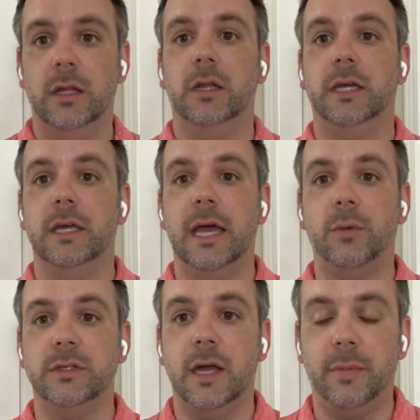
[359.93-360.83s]
looking
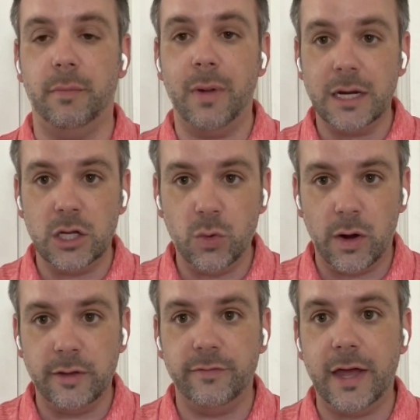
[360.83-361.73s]
at what type of money you
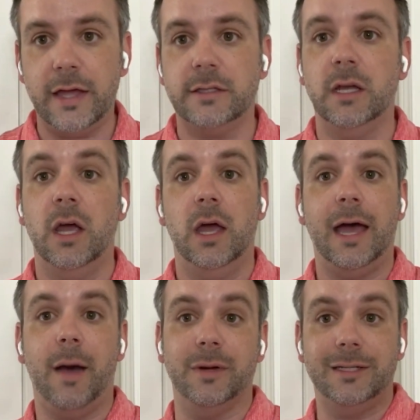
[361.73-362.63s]
want to invest,
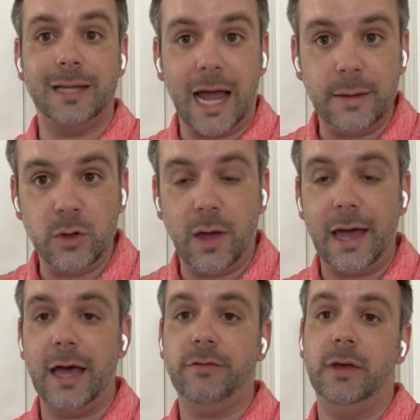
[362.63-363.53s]
how much time you
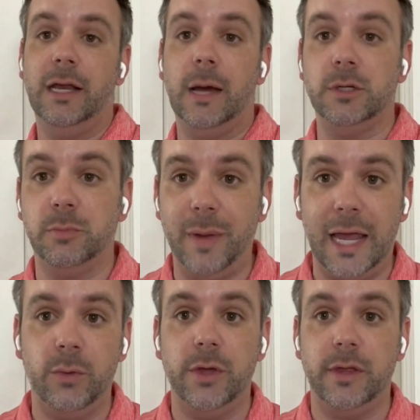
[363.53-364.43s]
have, and how much
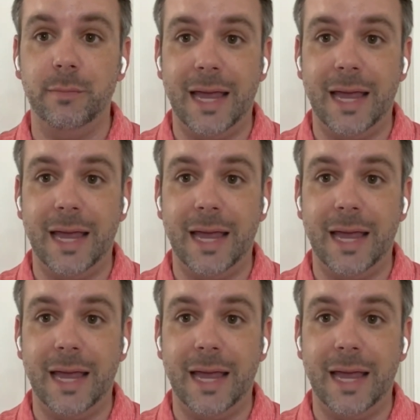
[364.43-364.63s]
bandwidth and